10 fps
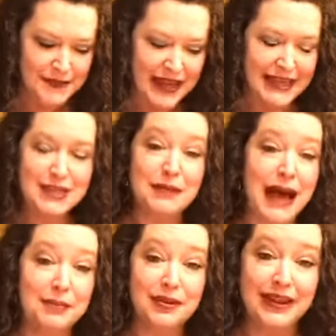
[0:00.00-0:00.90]
It is
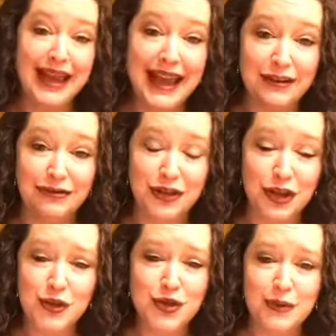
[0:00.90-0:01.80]
my plan for
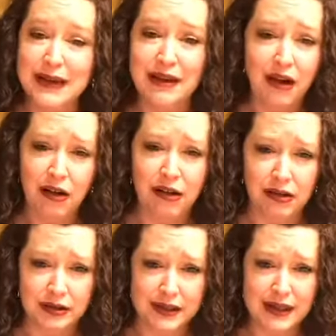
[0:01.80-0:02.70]
you to be
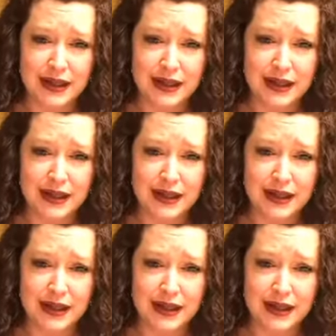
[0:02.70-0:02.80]
called